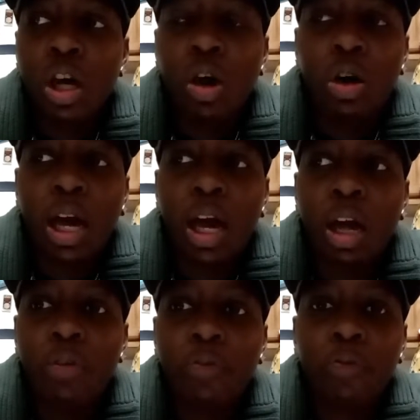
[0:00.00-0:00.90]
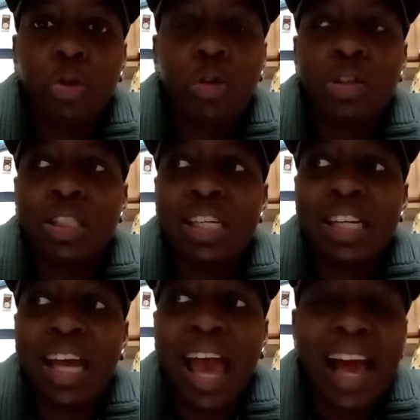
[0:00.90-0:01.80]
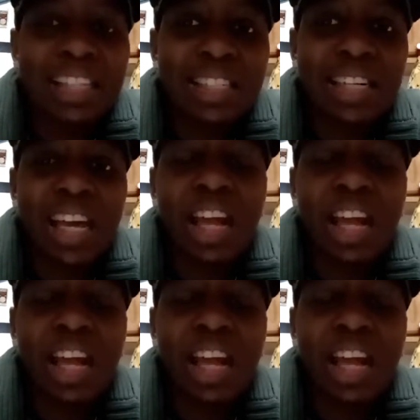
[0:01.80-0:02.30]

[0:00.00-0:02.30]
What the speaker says: okay, fluorescenic acid